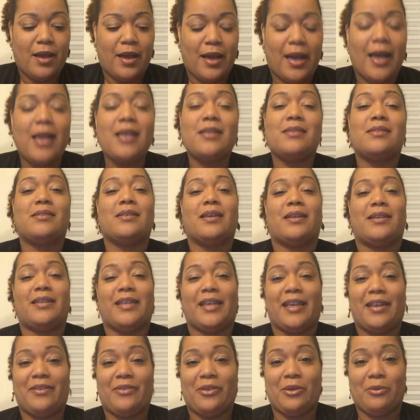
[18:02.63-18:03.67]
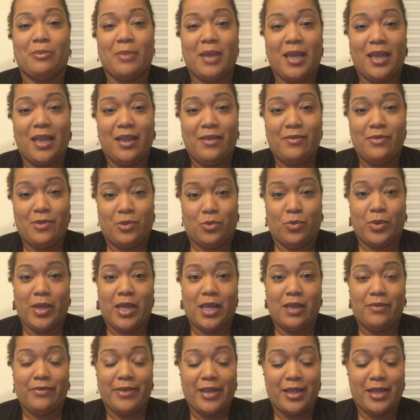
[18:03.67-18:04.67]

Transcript: I said to give him even weave.